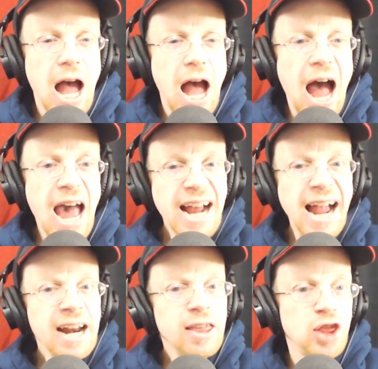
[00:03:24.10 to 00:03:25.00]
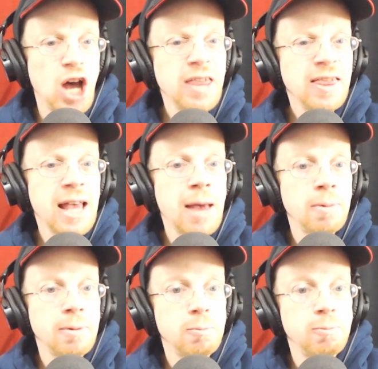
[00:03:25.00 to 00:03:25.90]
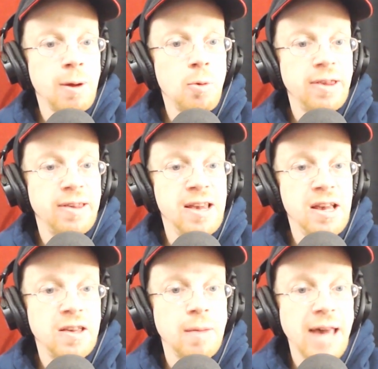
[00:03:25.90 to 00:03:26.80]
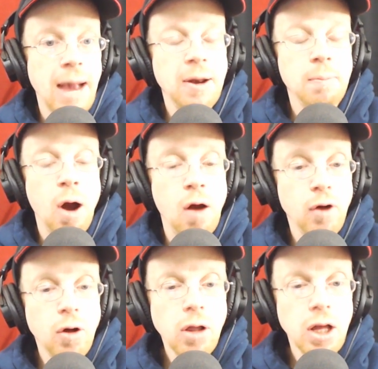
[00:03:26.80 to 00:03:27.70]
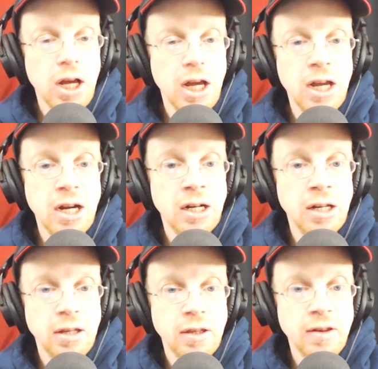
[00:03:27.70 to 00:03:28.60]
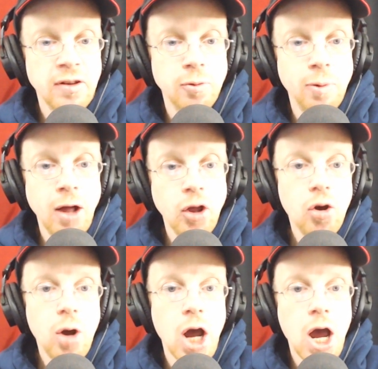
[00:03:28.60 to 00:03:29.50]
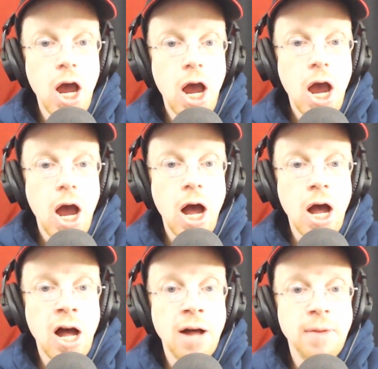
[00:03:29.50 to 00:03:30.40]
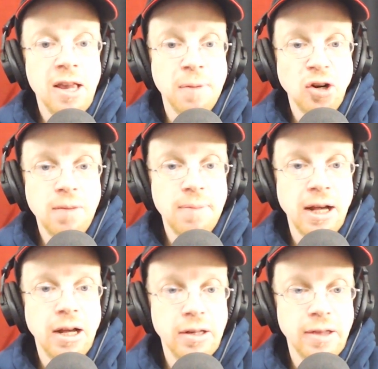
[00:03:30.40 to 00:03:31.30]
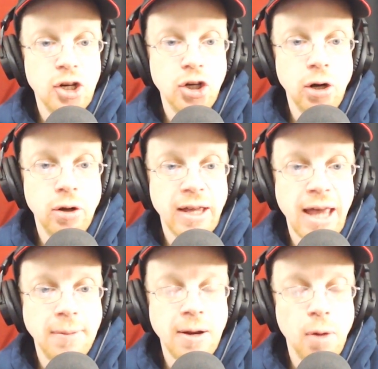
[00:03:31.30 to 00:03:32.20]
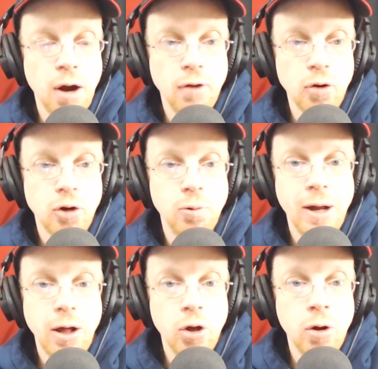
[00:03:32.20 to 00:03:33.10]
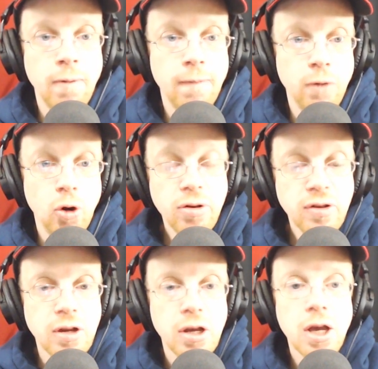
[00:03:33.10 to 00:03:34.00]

kind of thought that we would see some Captain Marvel in this trailer, especially because they showed the Captain Marvel trailer first.